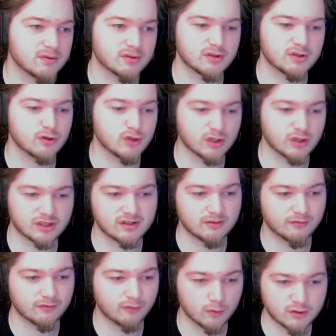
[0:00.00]
to just the
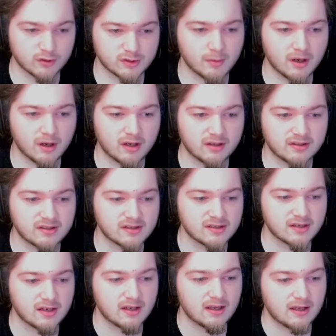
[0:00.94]
Forge mods.
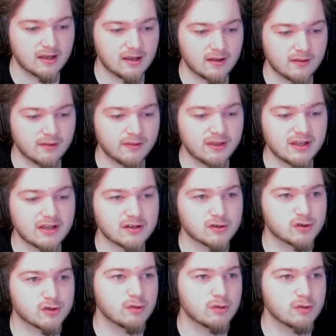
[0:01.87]
The issue